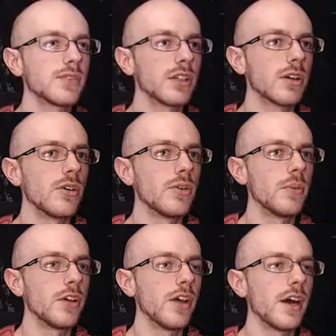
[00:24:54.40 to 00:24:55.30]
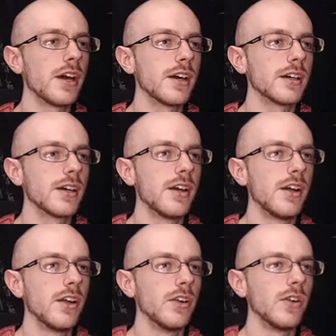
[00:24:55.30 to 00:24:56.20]
to go, but, like...
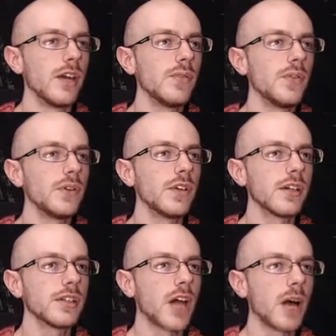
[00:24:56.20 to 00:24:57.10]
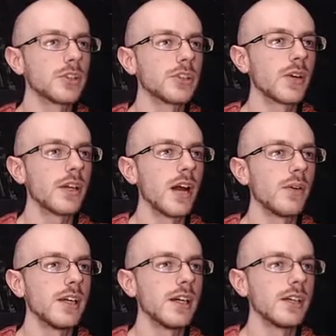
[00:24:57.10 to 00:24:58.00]
If you look at his options right now,
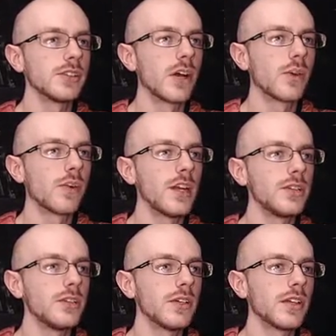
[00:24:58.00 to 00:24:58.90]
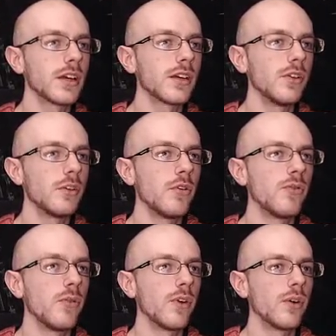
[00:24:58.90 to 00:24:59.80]
he has a range unit that can only
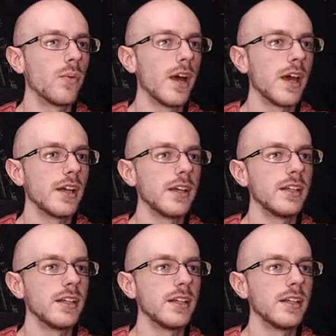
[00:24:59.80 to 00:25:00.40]
move one away, and he